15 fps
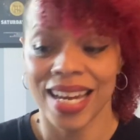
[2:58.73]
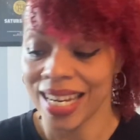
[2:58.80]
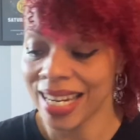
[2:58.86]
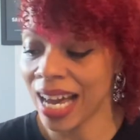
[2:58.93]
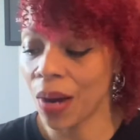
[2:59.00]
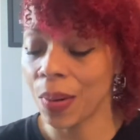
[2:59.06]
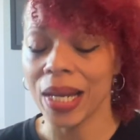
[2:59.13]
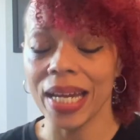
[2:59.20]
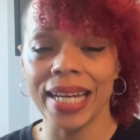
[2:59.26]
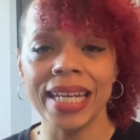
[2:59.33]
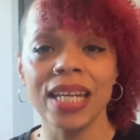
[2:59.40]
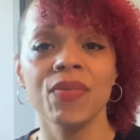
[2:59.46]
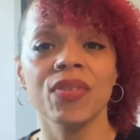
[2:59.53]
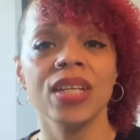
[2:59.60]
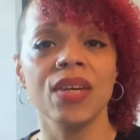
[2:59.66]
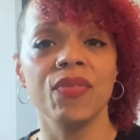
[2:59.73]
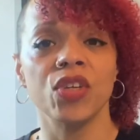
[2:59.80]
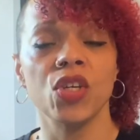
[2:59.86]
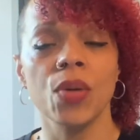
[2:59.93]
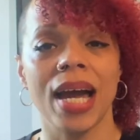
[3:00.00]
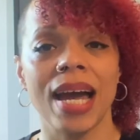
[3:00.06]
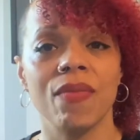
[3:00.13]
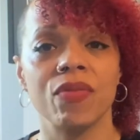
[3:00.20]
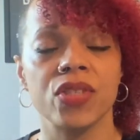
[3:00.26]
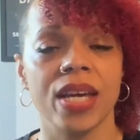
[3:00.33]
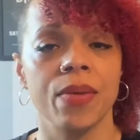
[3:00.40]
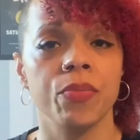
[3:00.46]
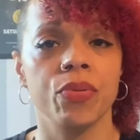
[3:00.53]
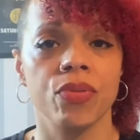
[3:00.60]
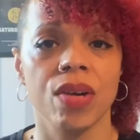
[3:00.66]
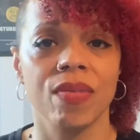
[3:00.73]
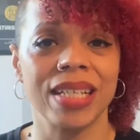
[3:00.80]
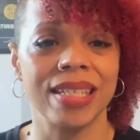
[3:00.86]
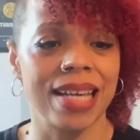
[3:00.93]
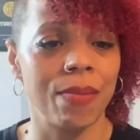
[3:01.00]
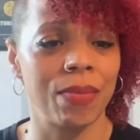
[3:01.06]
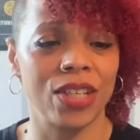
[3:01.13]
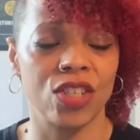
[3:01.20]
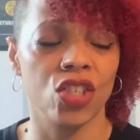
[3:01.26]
Now, even if you have temporary damage,